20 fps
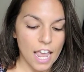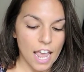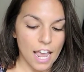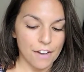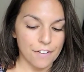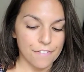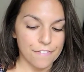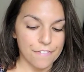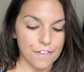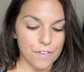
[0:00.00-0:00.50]

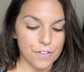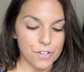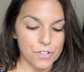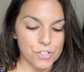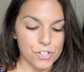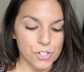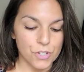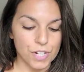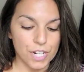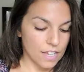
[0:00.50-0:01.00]
and photo
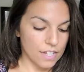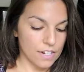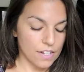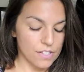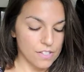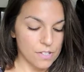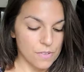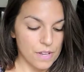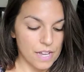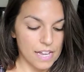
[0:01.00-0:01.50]
shoot, it
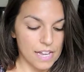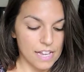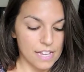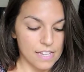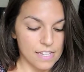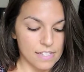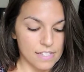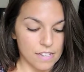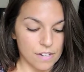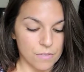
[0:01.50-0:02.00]
also
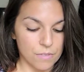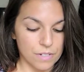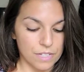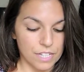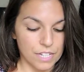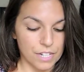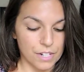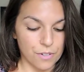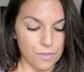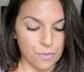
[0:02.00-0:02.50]
has a
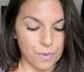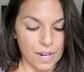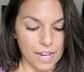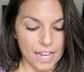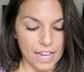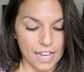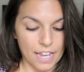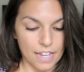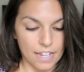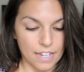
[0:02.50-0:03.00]
really
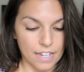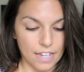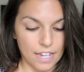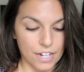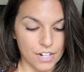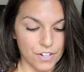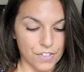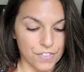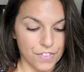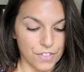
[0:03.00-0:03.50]
great
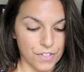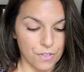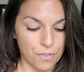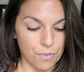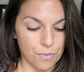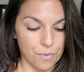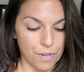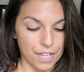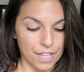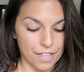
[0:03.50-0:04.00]

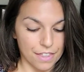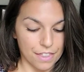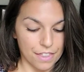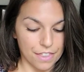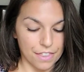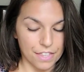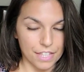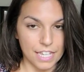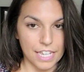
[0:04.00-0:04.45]
interview with